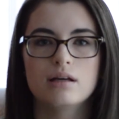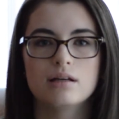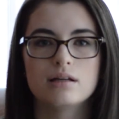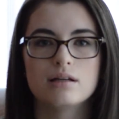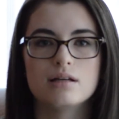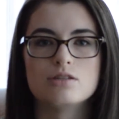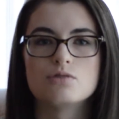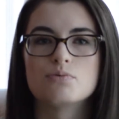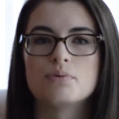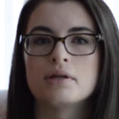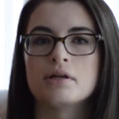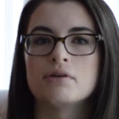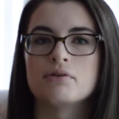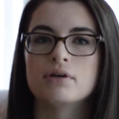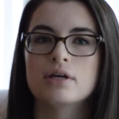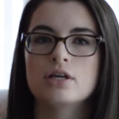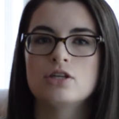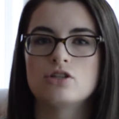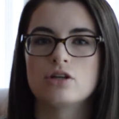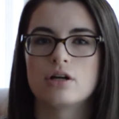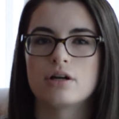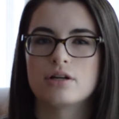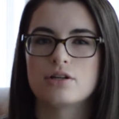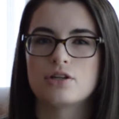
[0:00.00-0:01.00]
is when it really
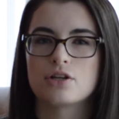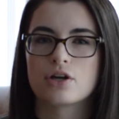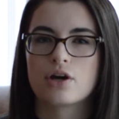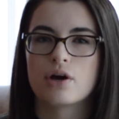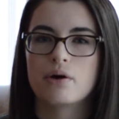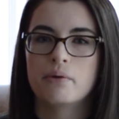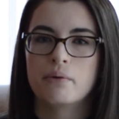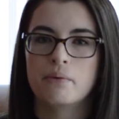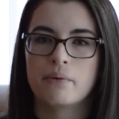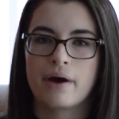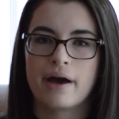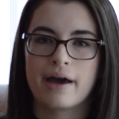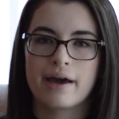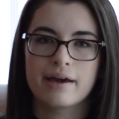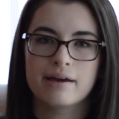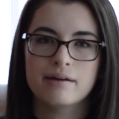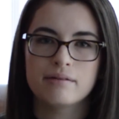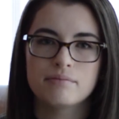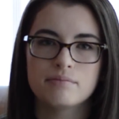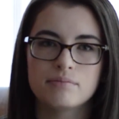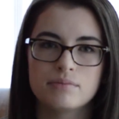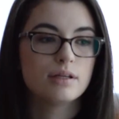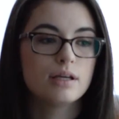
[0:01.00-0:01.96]
started to go away.